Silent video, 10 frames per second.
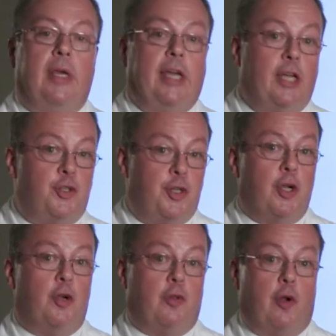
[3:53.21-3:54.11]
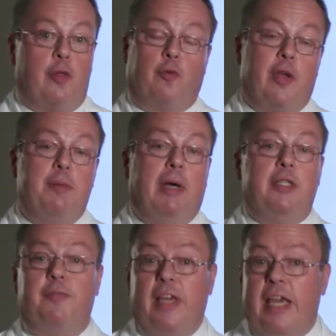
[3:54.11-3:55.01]
Each year, there are 3
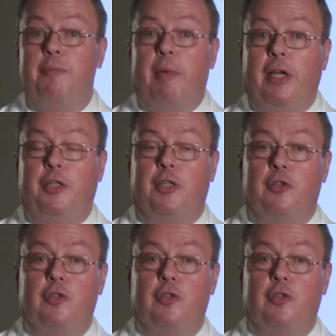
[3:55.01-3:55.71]
months of inpatient